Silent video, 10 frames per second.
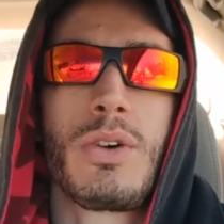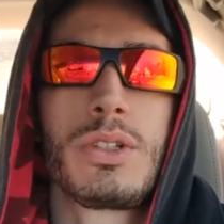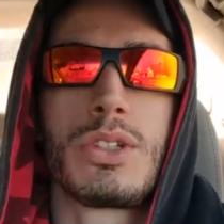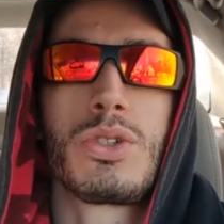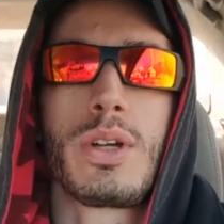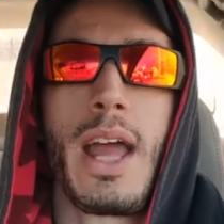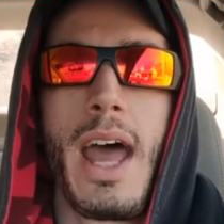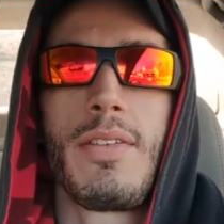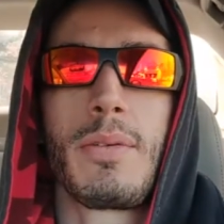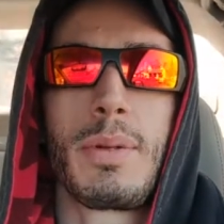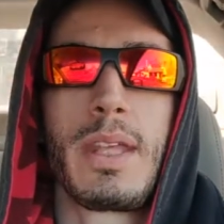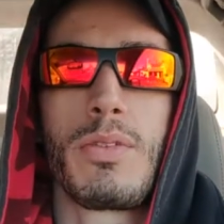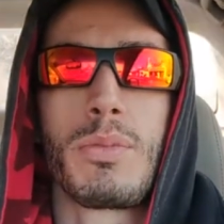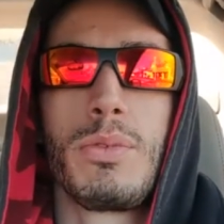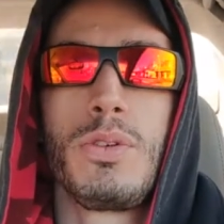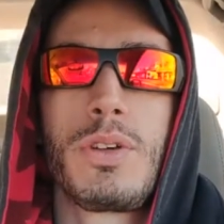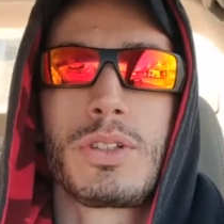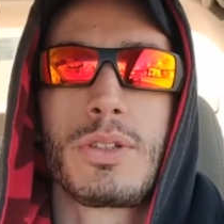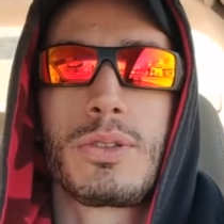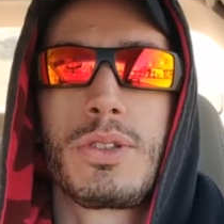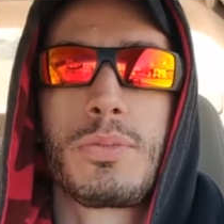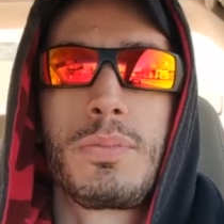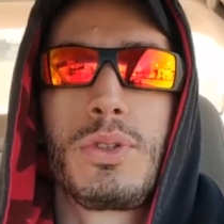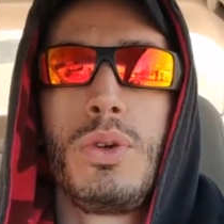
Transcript: that I always enjoyed having, but then removed because I was just